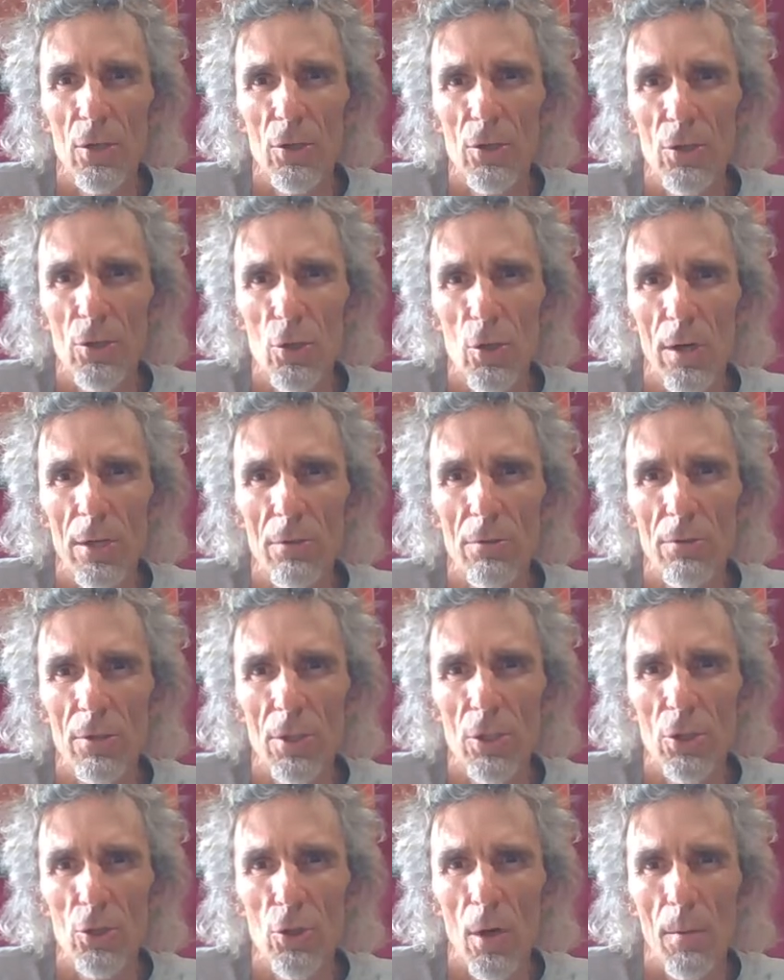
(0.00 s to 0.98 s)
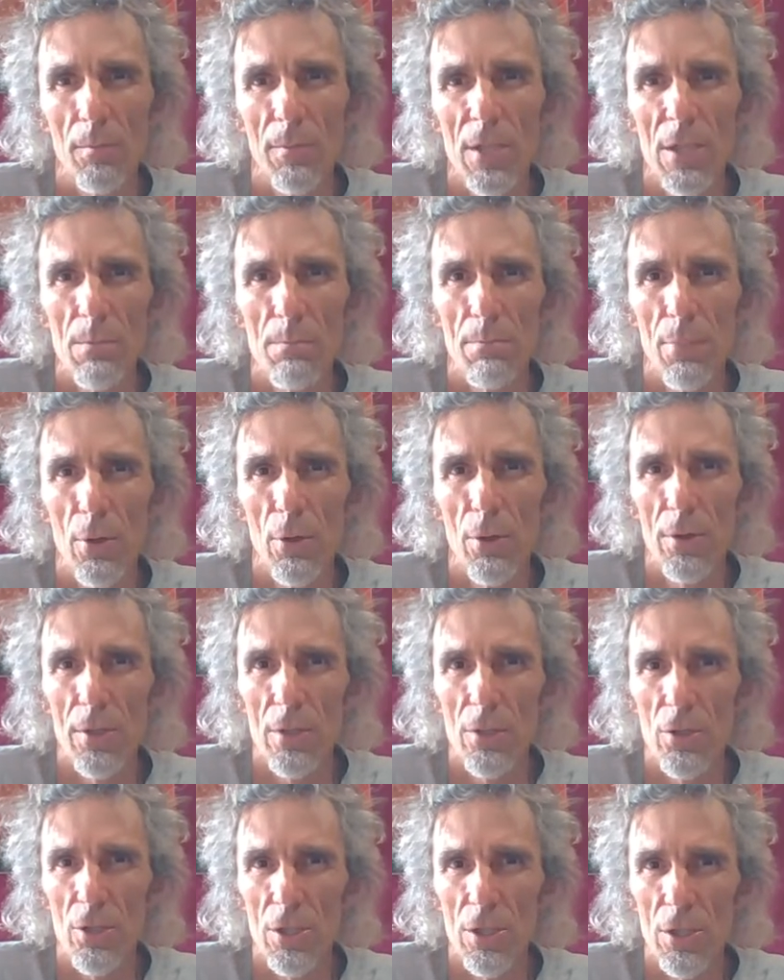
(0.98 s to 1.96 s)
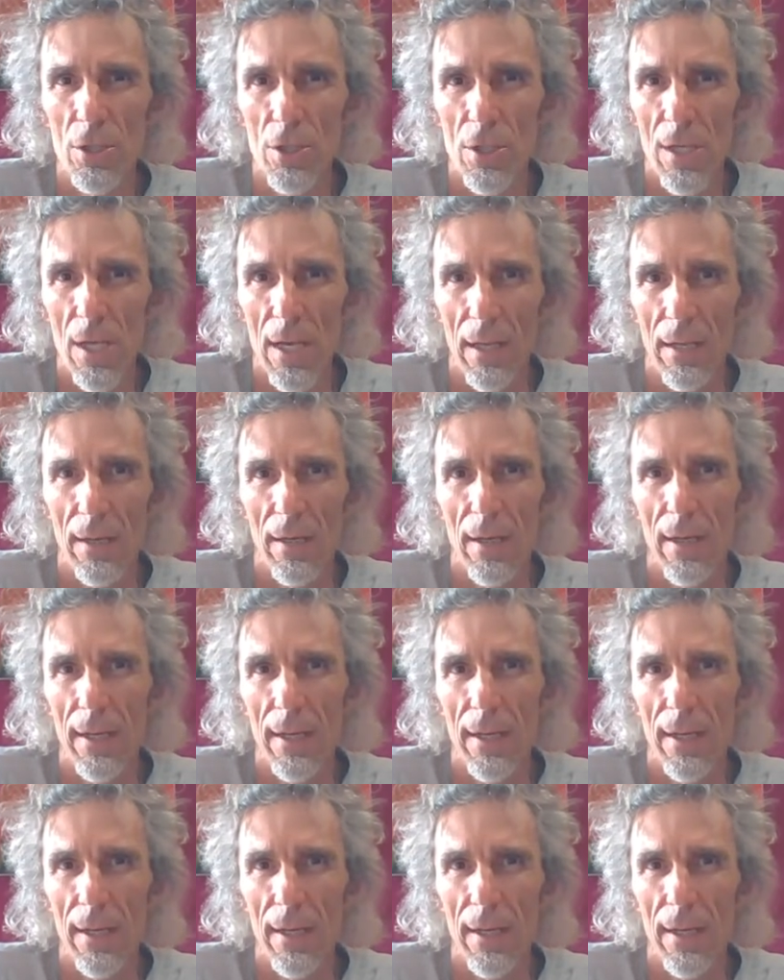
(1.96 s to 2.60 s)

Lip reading: Try not to drop this burden just yet.